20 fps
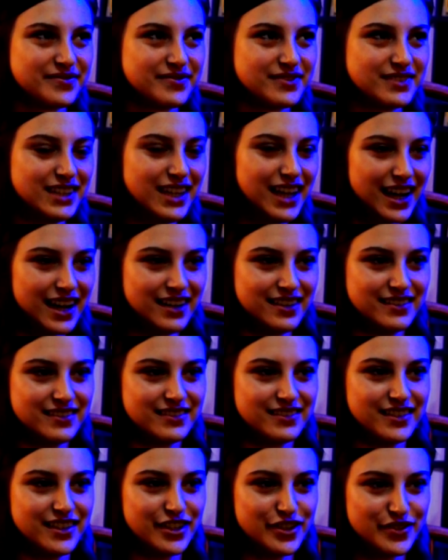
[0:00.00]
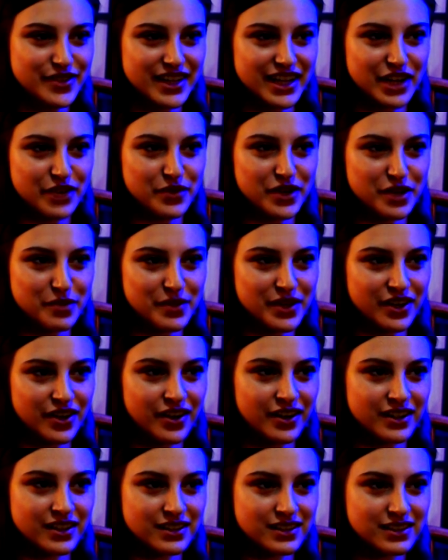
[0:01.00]
Yeah, I do think anyone can be an
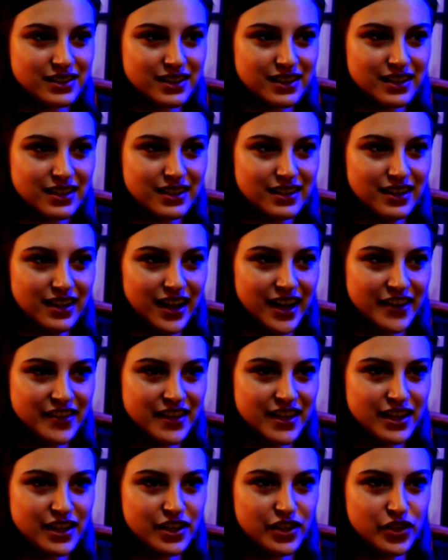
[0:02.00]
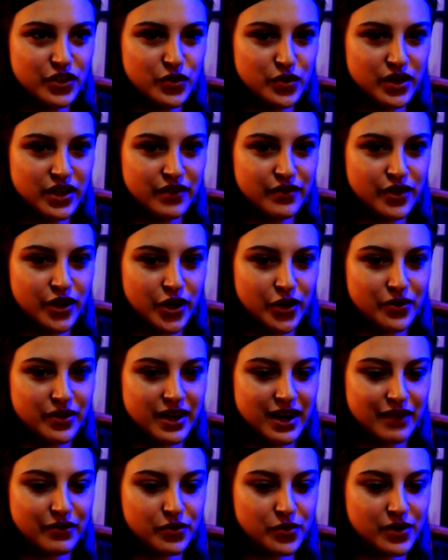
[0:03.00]
artist. I think you could even argue that
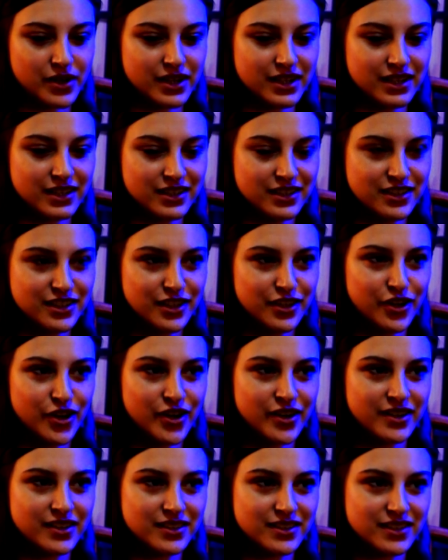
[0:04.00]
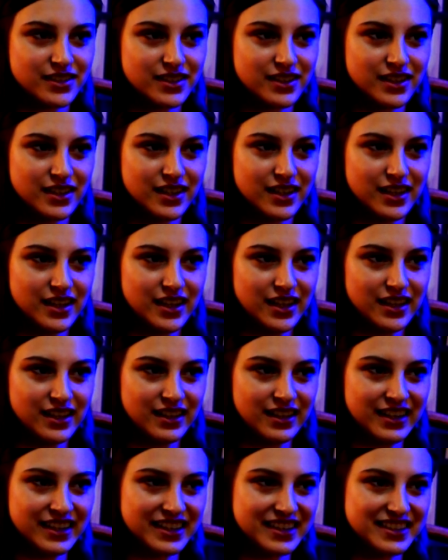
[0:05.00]
everyone is an artist.
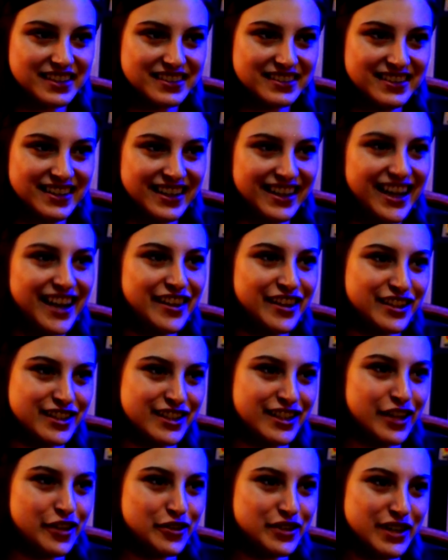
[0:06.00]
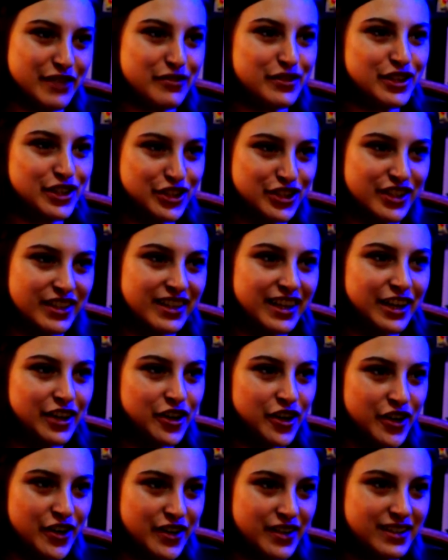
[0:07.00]
Like, again, that's another definition, like,
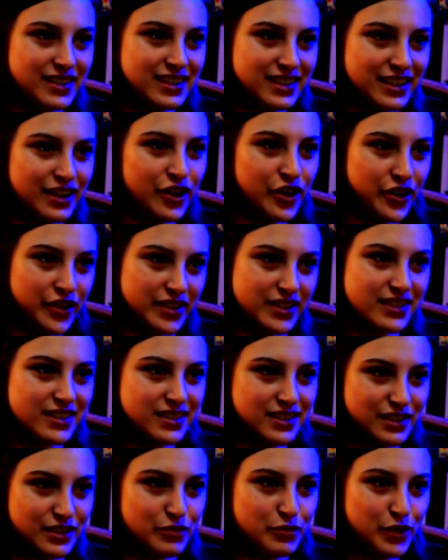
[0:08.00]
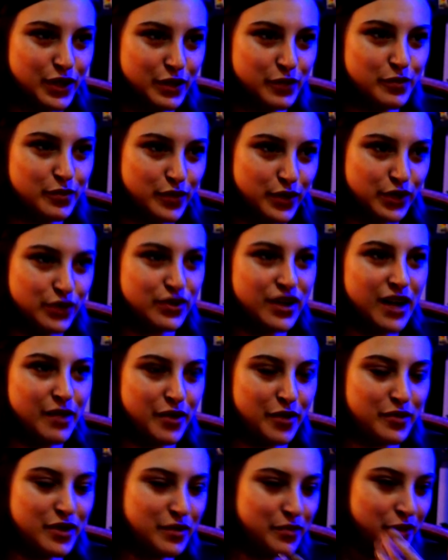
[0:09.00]
art and artists we prescribe
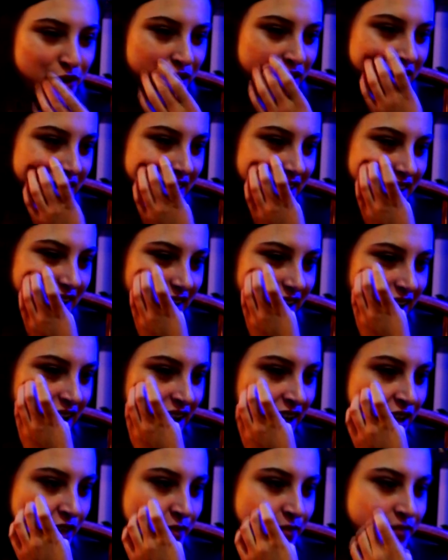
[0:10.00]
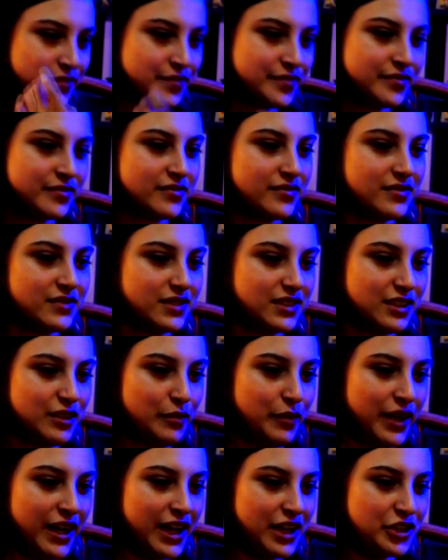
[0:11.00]
on people. But
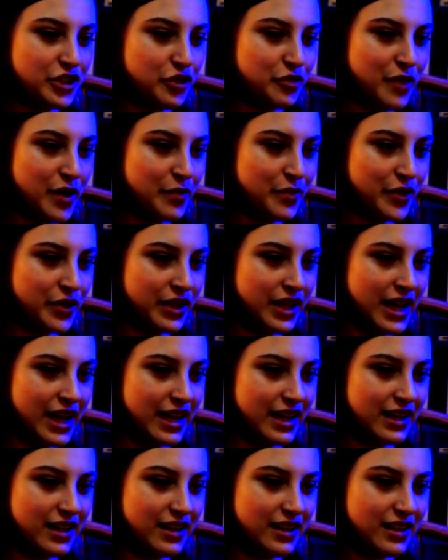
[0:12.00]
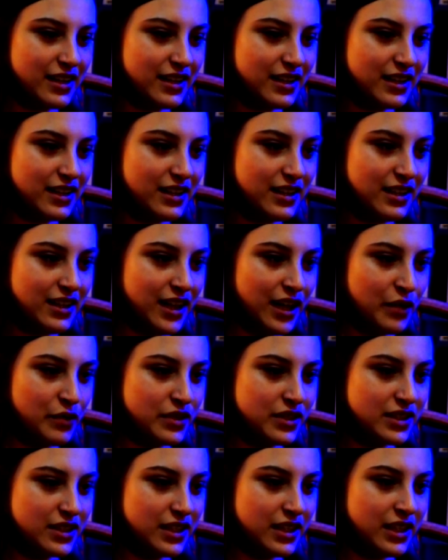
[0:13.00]
I actually remember that I
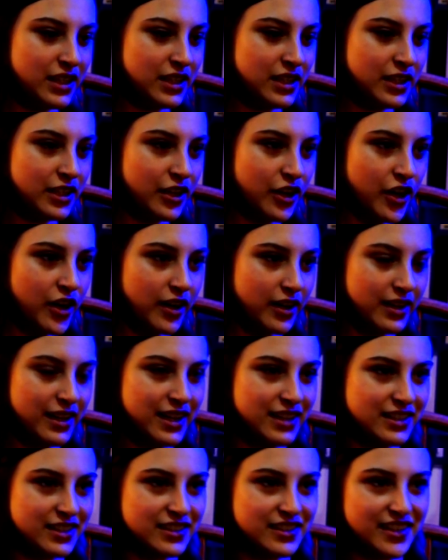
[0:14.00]
was in an art class as a